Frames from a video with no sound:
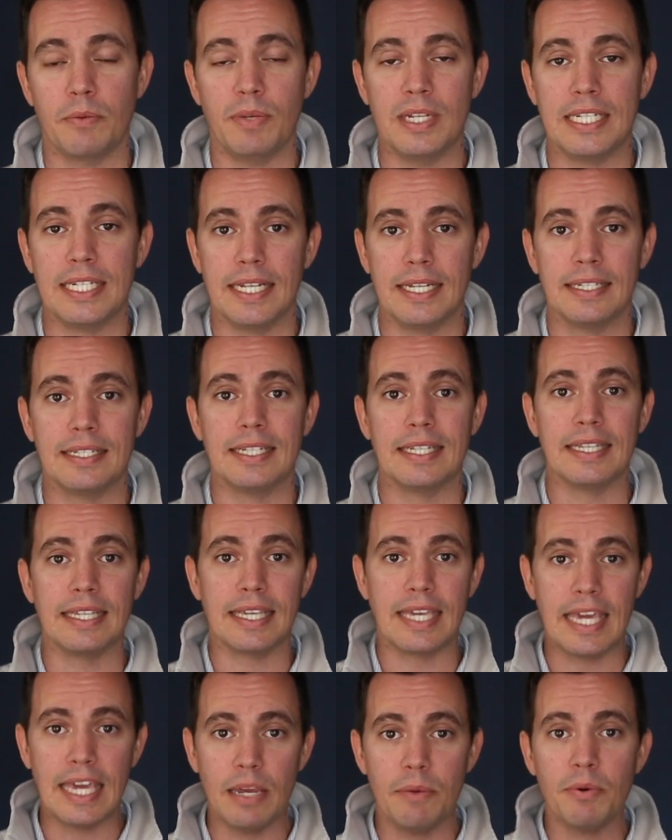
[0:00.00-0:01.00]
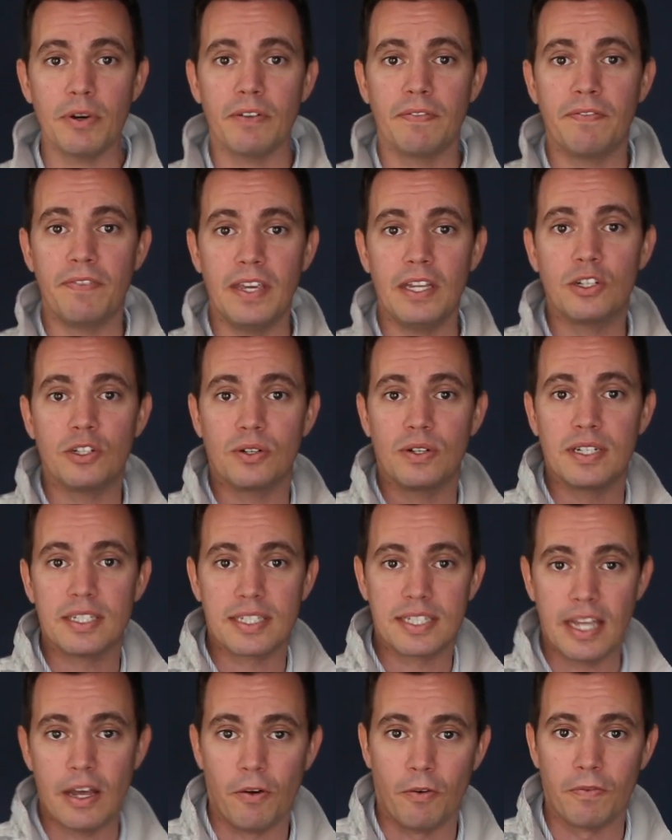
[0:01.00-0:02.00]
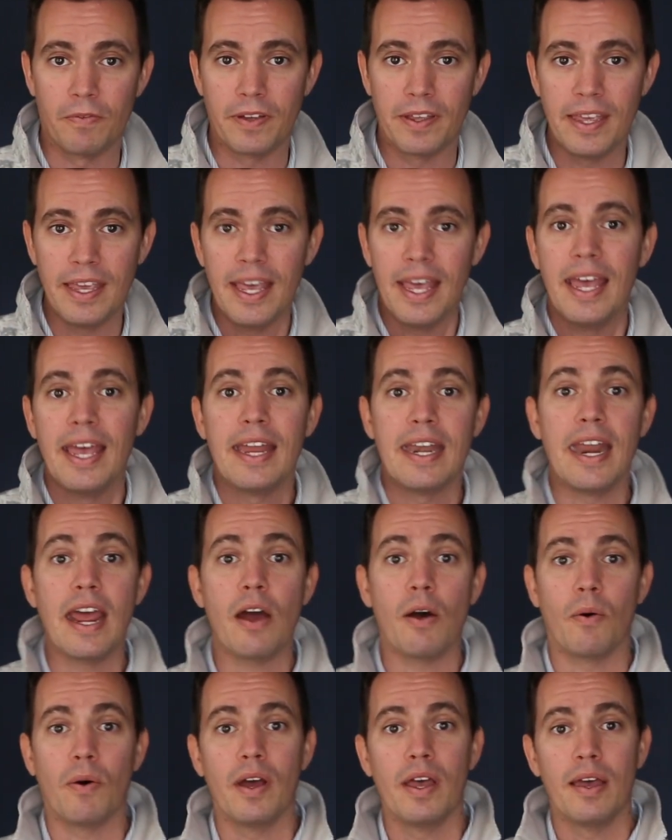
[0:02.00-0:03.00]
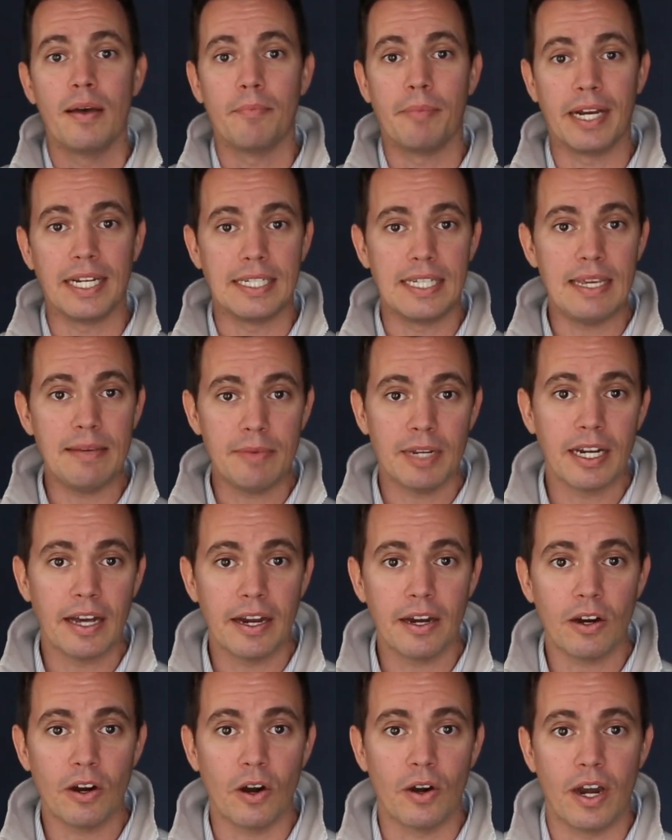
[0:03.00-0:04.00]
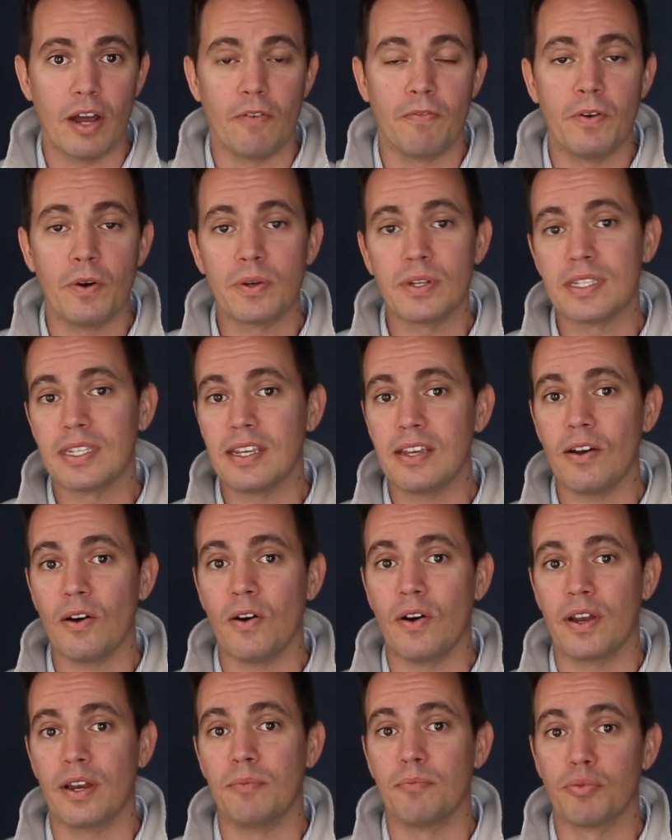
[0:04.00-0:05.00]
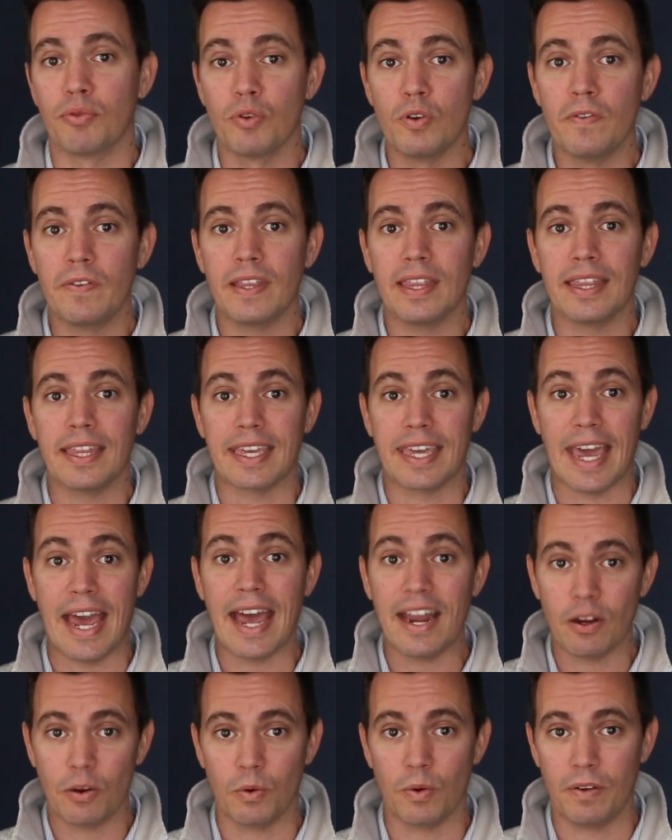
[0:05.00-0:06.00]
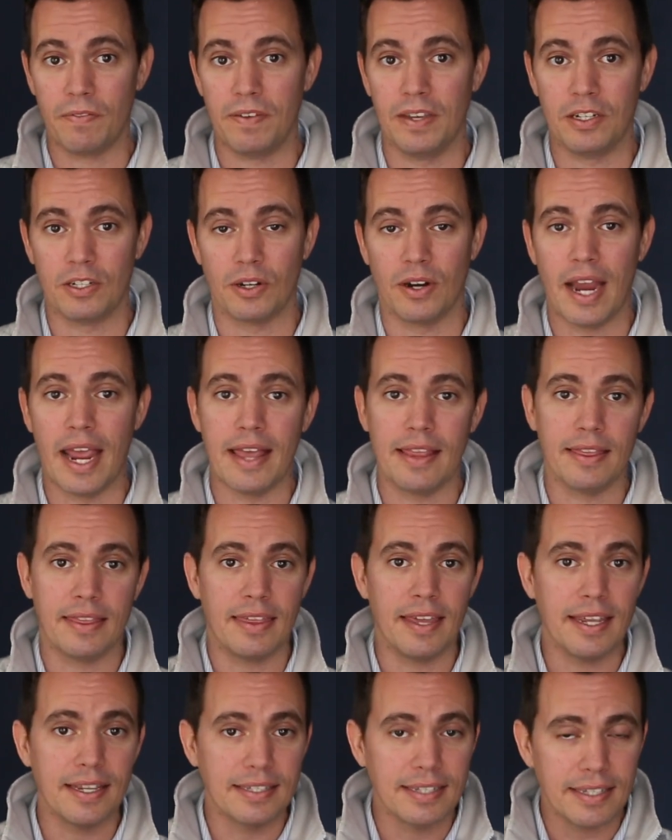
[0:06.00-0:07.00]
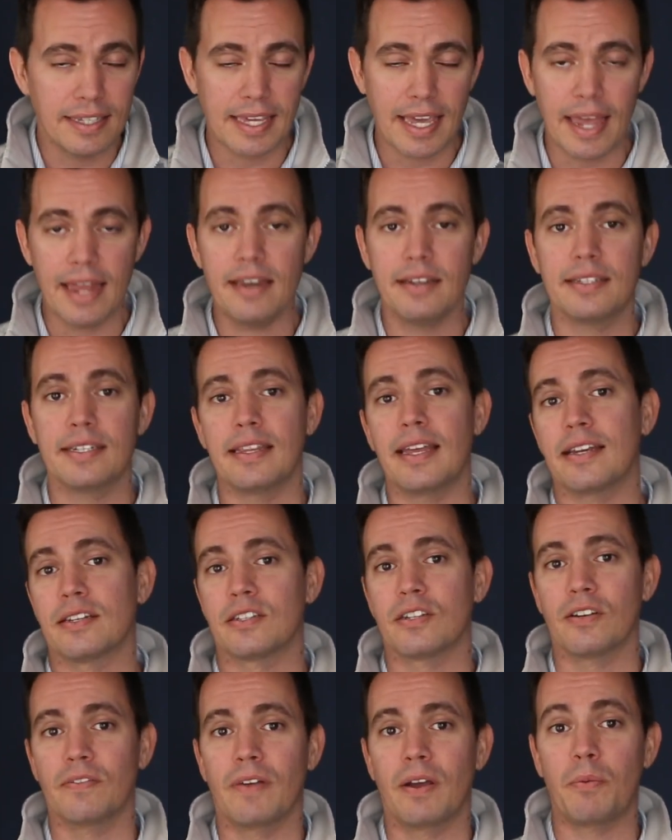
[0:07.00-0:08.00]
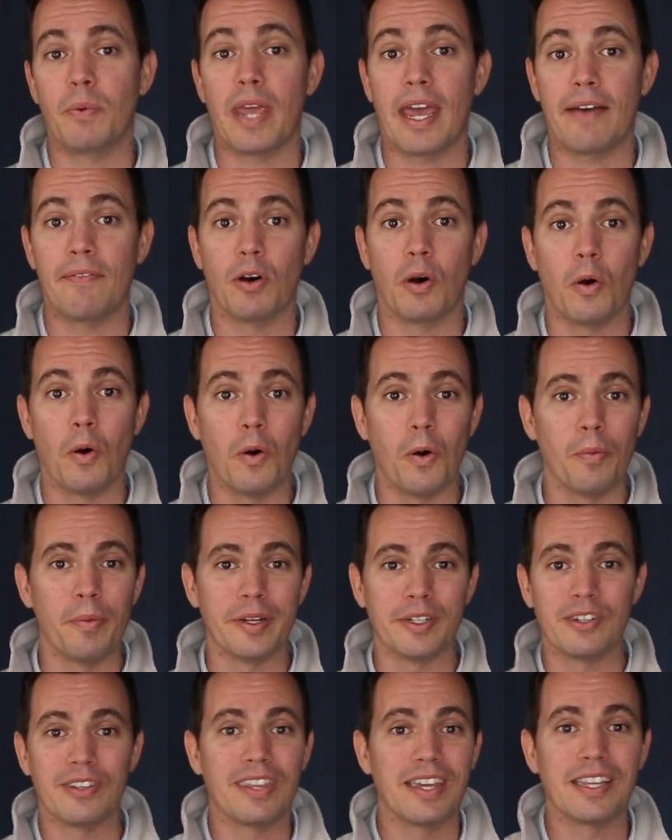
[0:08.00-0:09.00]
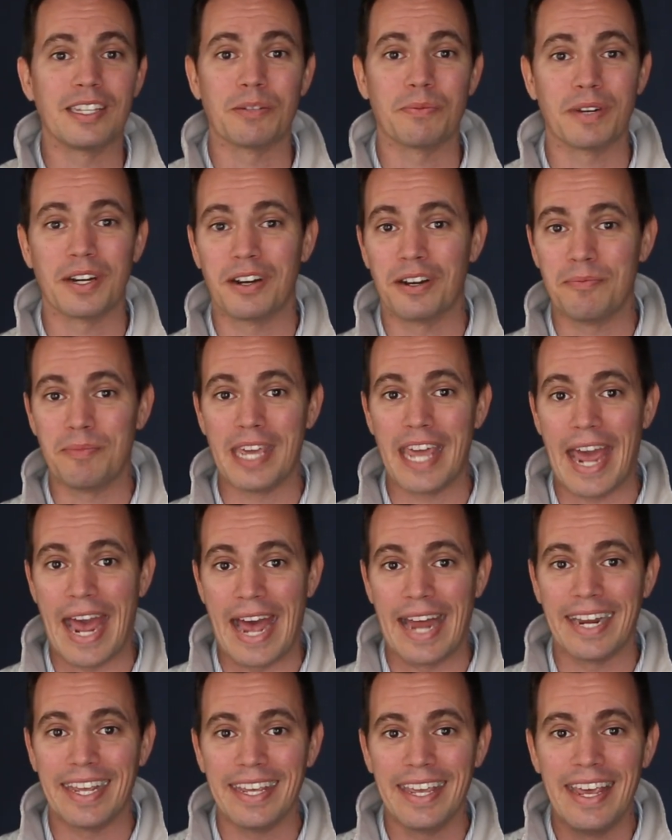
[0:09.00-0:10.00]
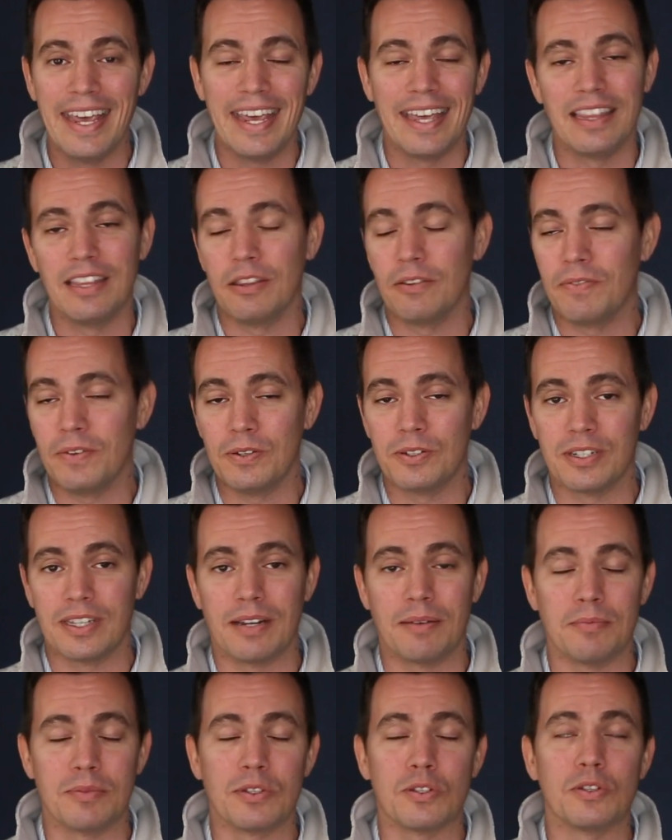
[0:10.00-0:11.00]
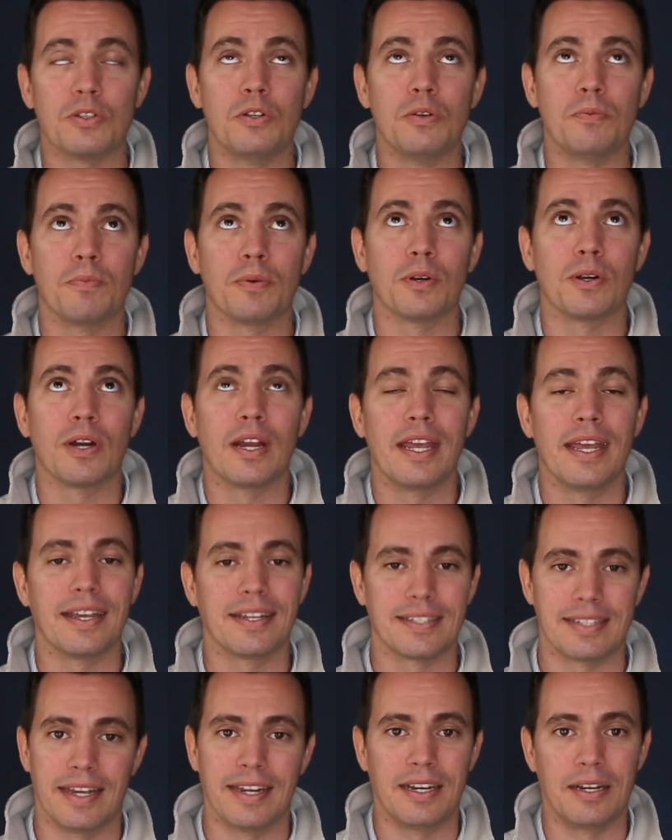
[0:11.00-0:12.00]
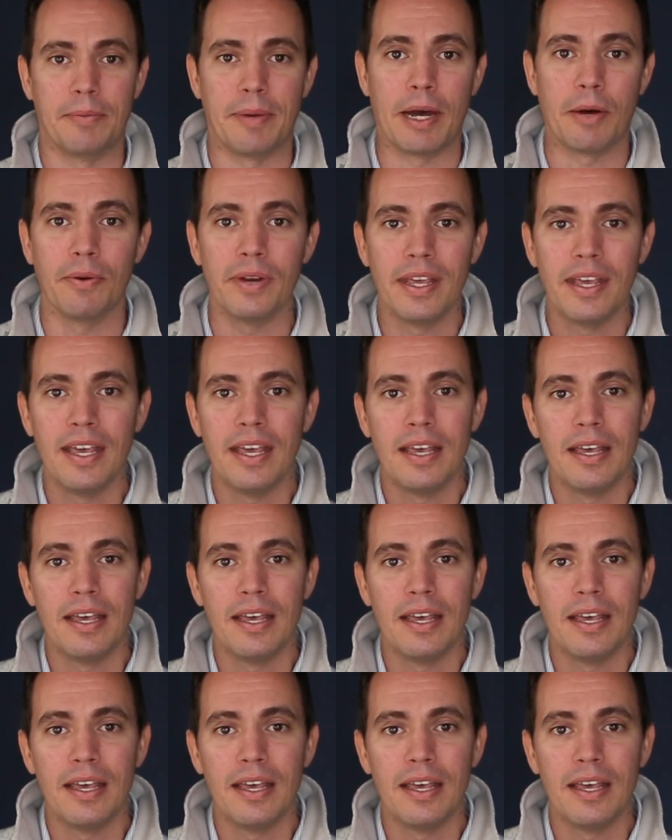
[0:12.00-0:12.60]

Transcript: that we did to the keyword feature itself. Now, my team and I are now focusing on improving the category feature. And thanks again to that survey, we have a whole bunch of things that we're going to be adding in the future that I'm super excited about.